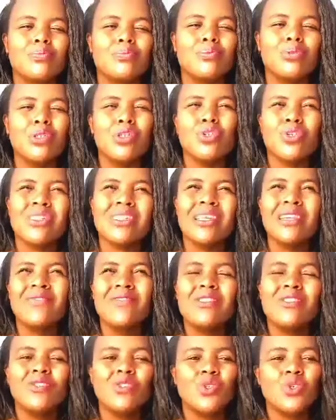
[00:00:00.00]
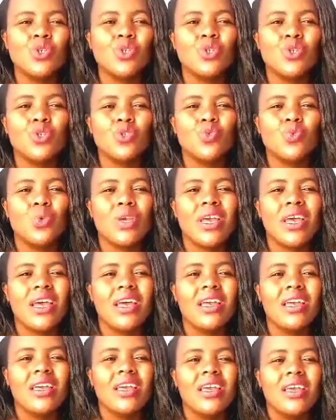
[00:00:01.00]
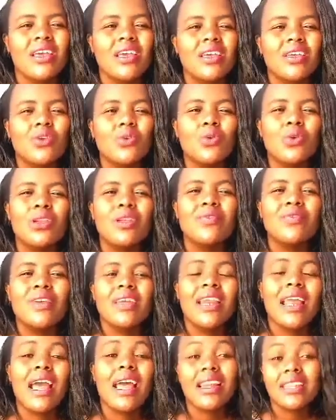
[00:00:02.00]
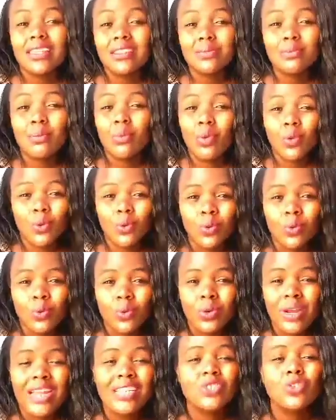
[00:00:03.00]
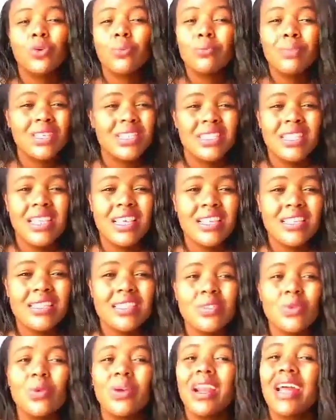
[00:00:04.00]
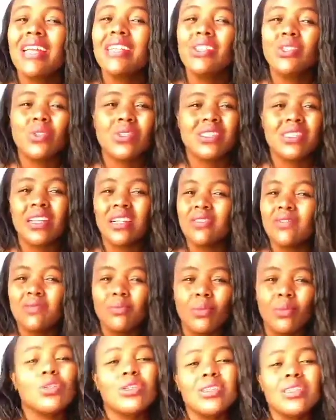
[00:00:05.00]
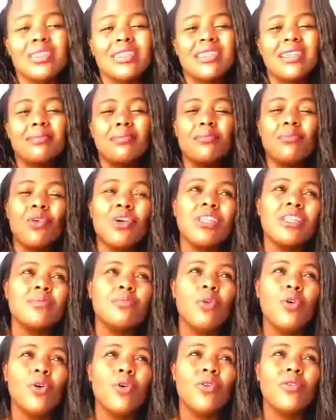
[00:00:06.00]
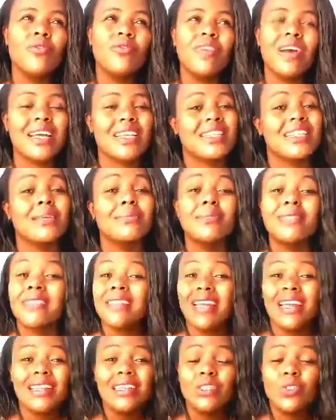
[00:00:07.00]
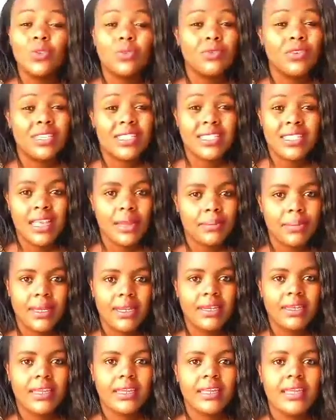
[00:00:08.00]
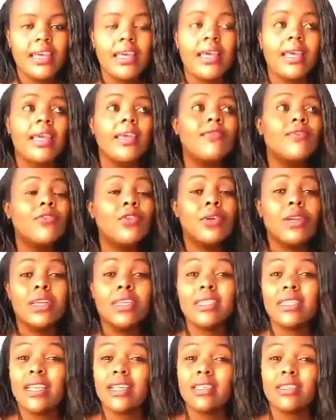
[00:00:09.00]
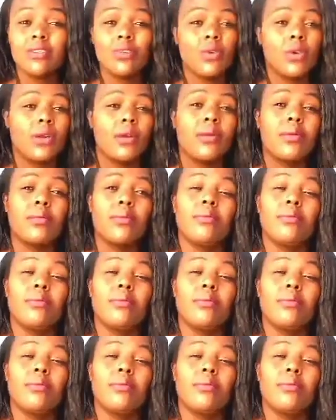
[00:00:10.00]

put yourself in situations where you will even hurt your business, or hurt yourself more. It's more of accept reality of what's happening. If, for instance, you're